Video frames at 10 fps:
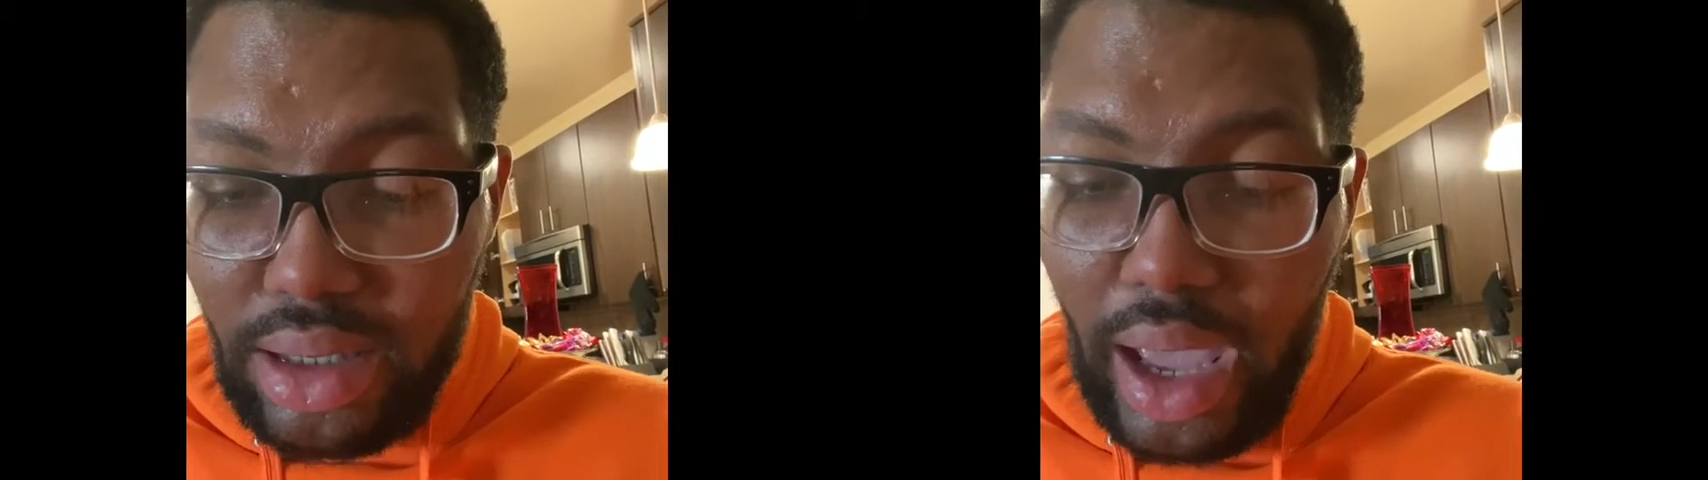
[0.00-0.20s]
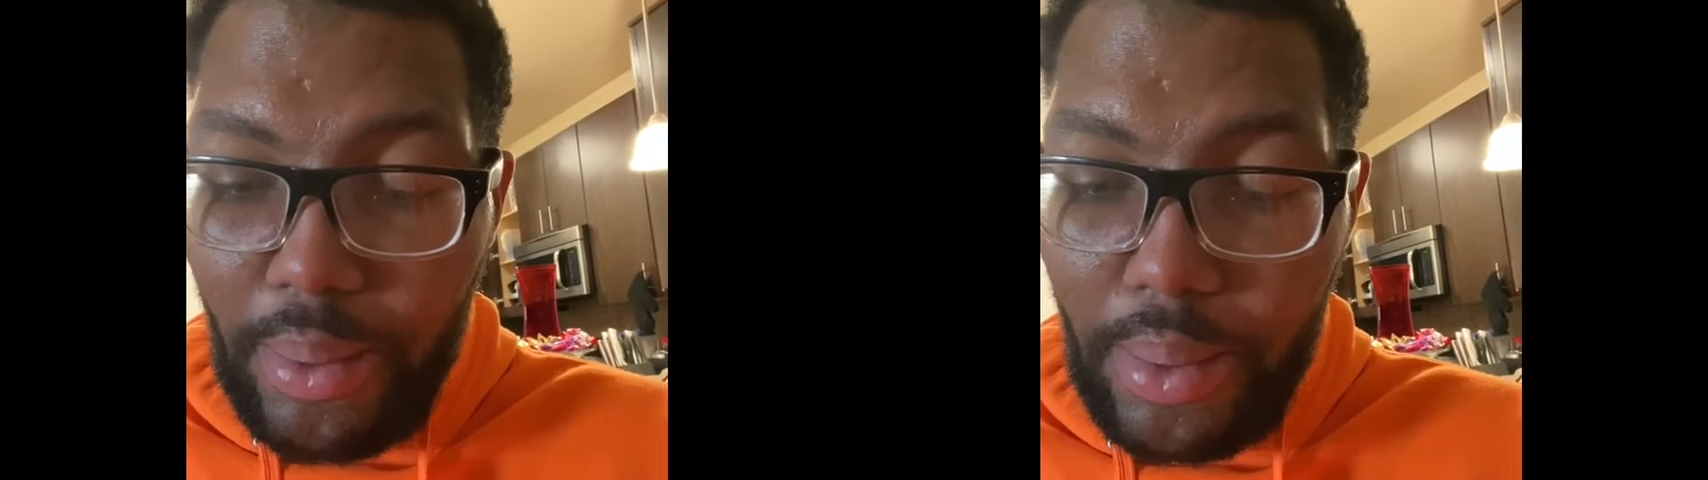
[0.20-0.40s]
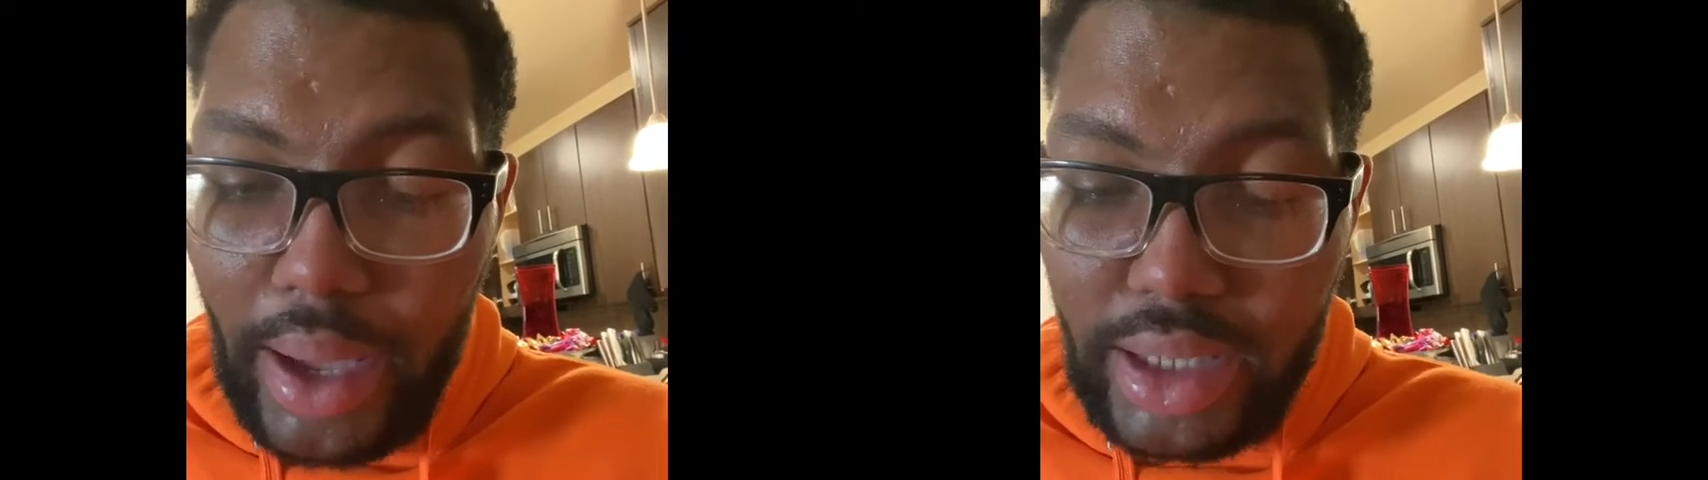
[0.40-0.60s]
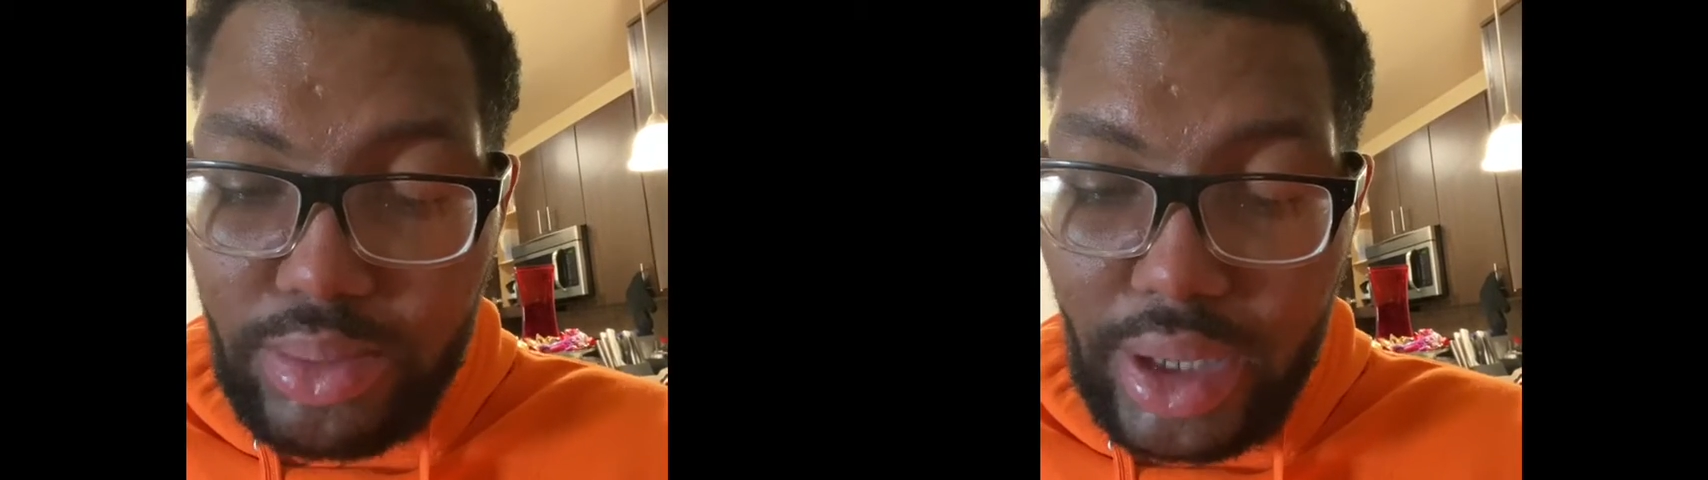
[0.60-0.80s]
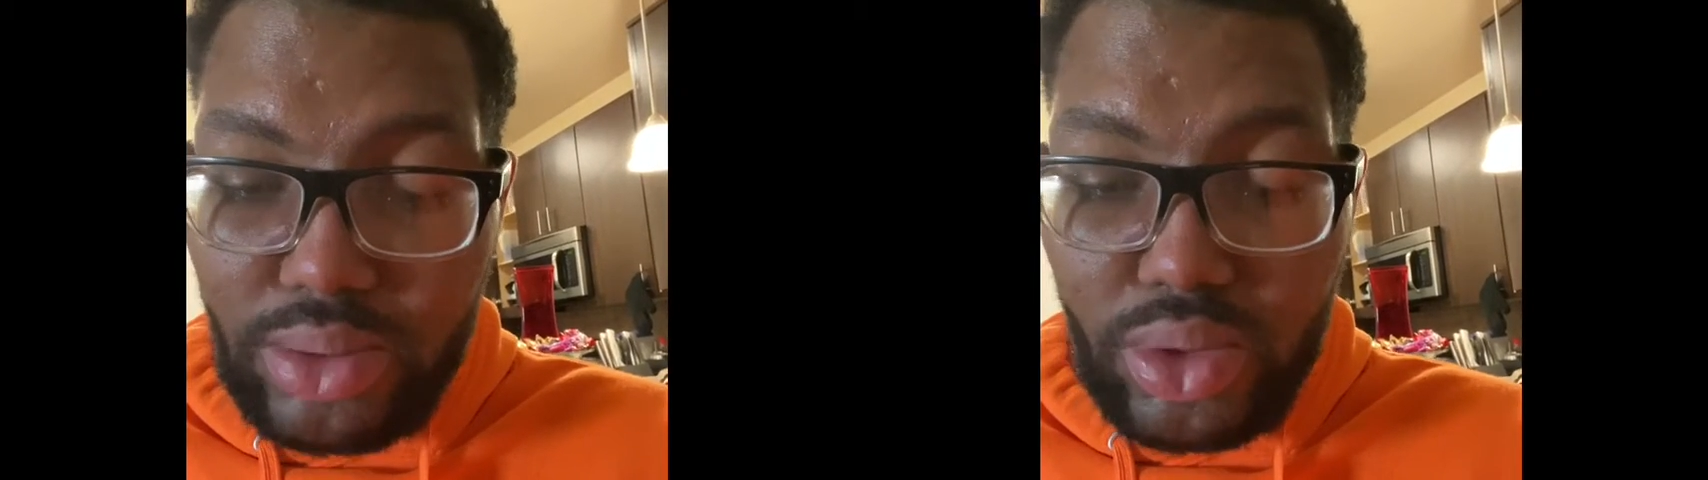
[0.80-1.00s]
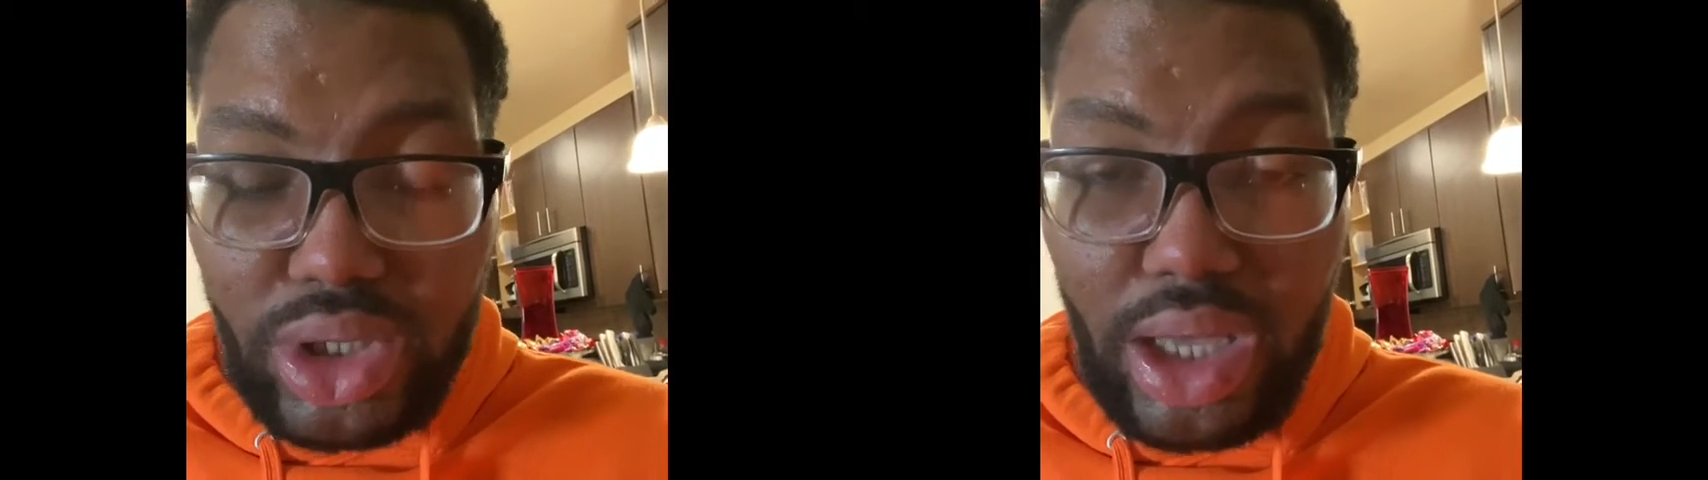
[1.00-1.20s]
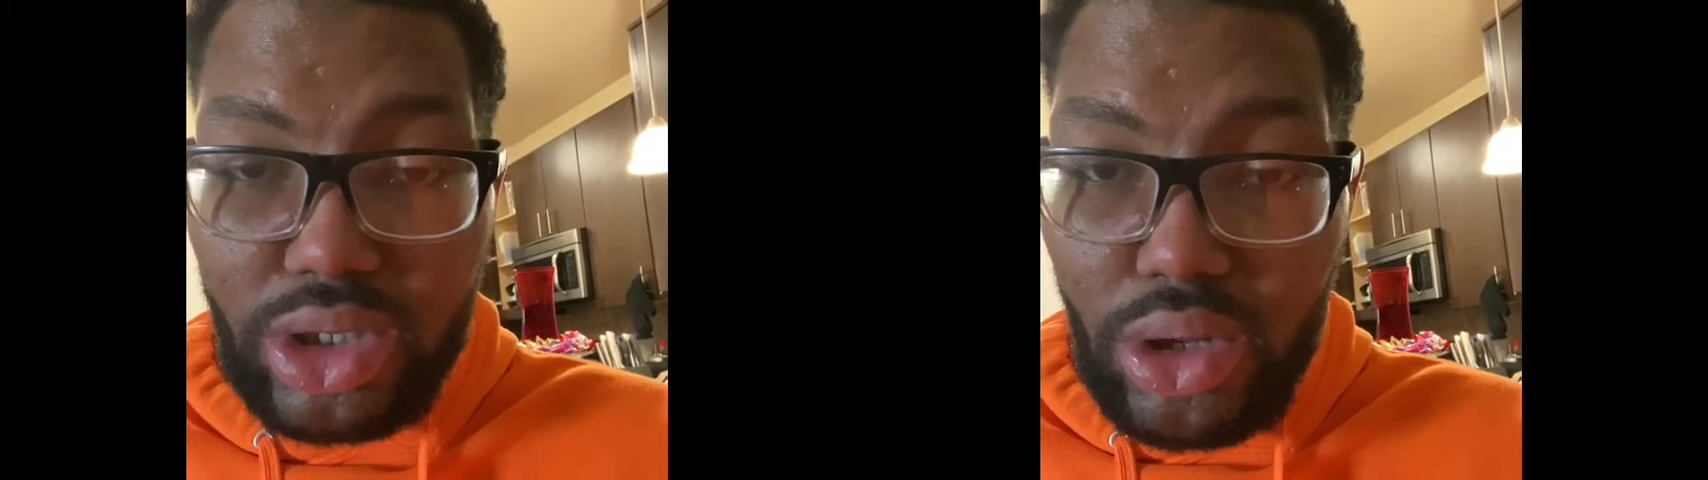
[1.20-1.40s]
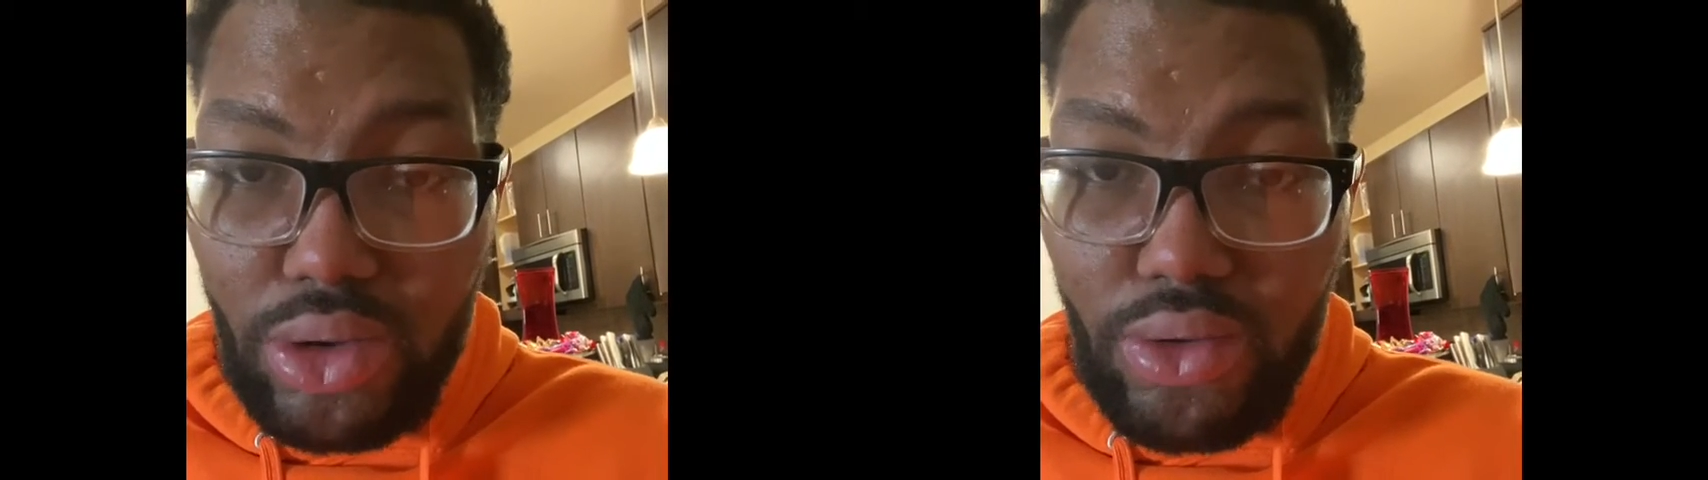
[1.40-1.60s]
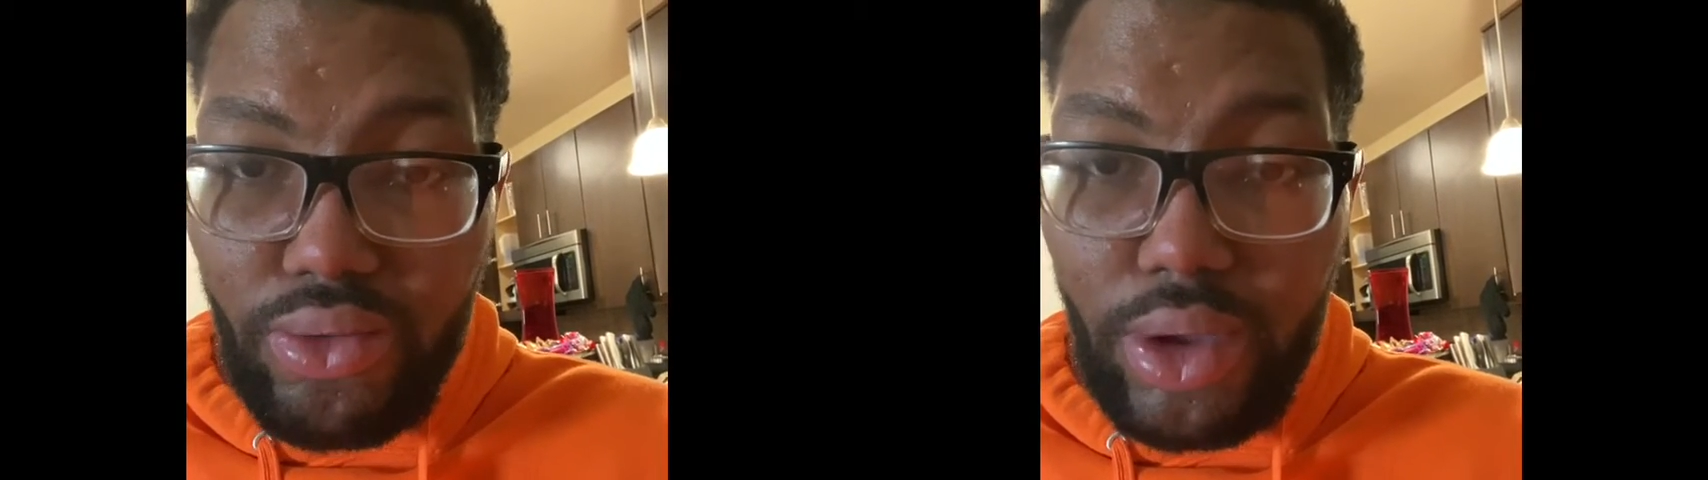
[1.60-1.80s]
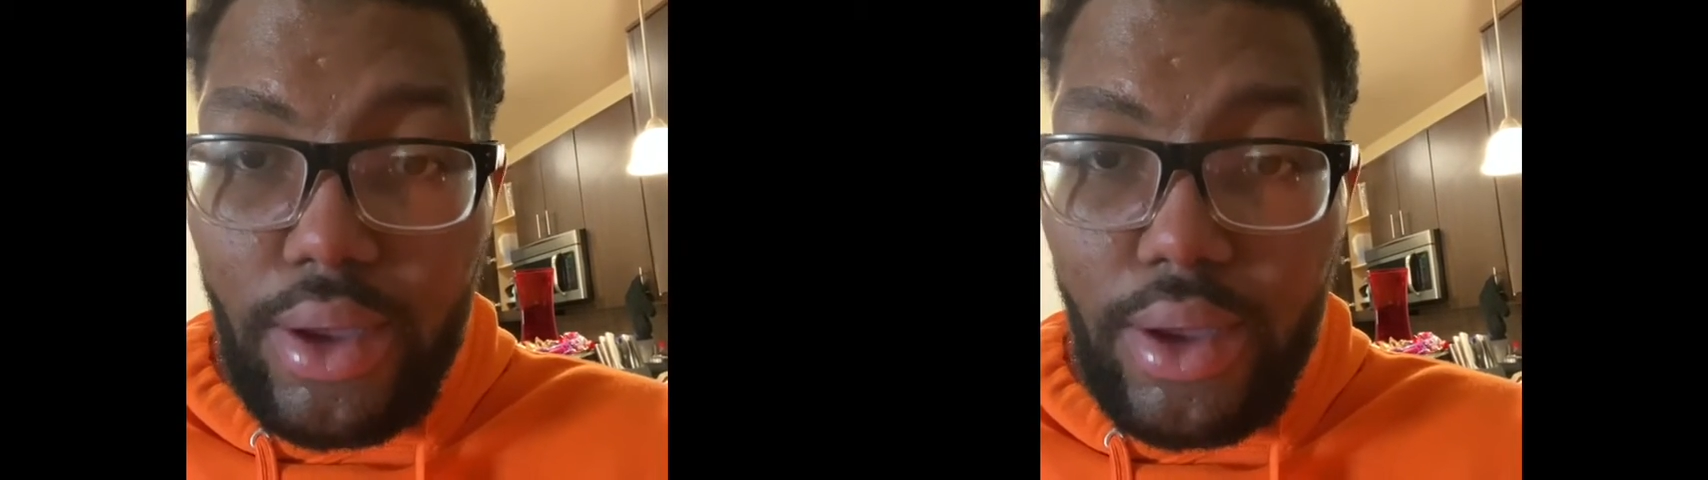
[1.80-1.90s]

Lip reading: apple pie spice, which has clove